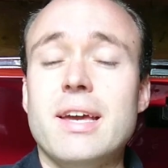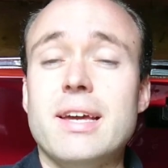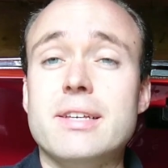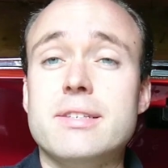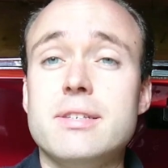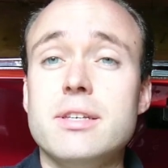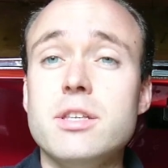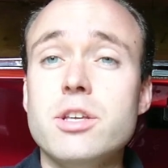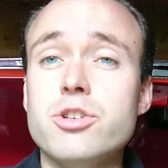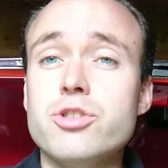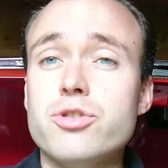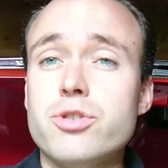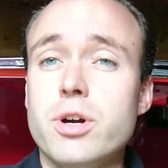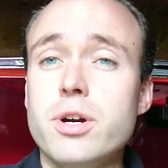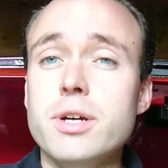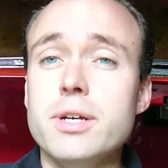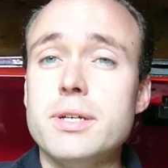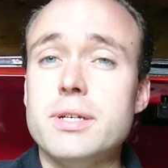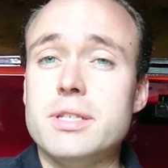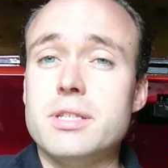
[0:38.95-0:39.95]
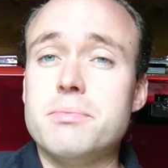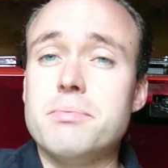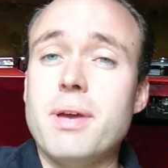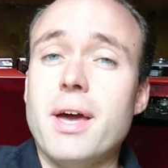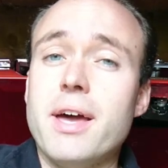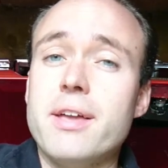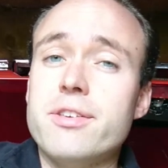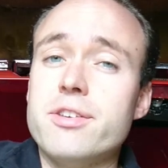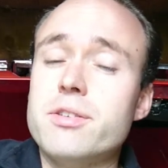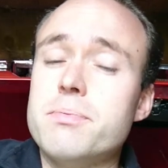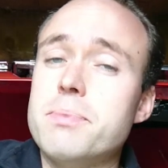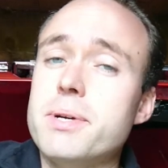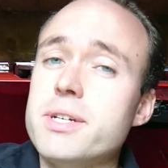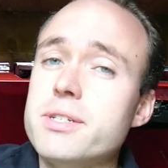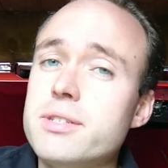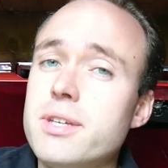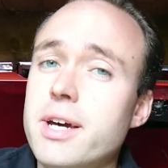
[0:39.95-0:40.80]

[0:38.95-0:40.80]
It's in the trunk, it's behind the spare